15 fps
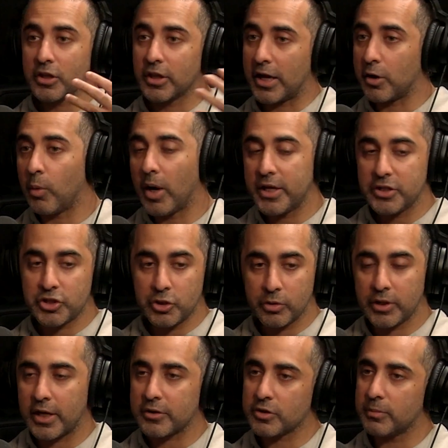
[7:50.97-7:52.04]
Hawaii is
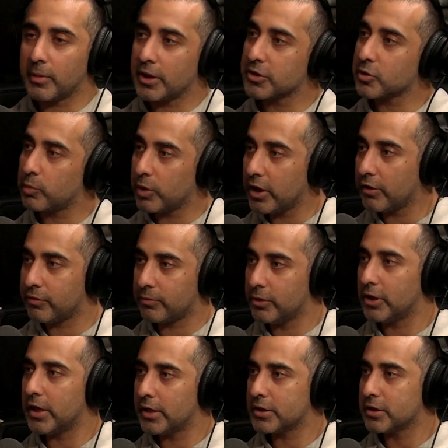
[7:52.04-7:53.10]
2,000 miles away from the
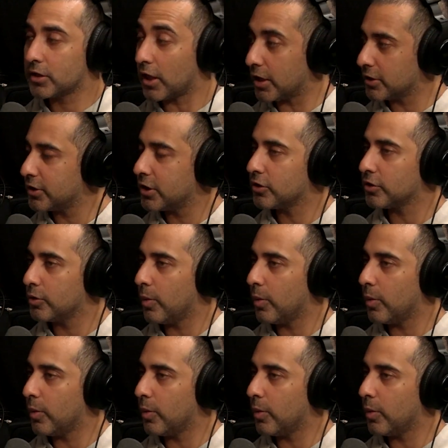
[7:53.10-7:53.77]
United continental